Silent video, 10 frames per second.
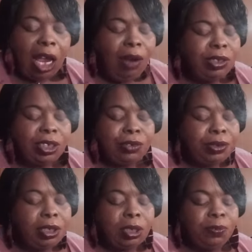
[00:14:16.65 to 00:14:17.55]
I was just
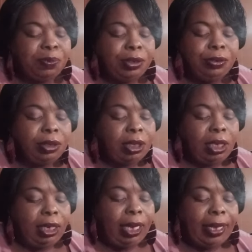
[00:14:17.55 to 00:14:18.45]
real confused
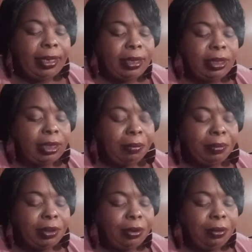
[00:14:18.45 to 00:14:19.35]
a lot in this
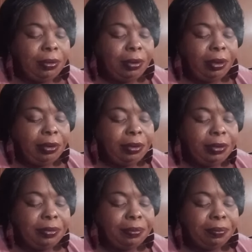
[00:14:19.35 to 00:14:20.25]
episode.
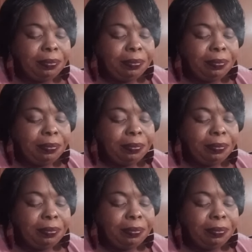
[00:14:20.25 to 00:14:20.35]
Uh,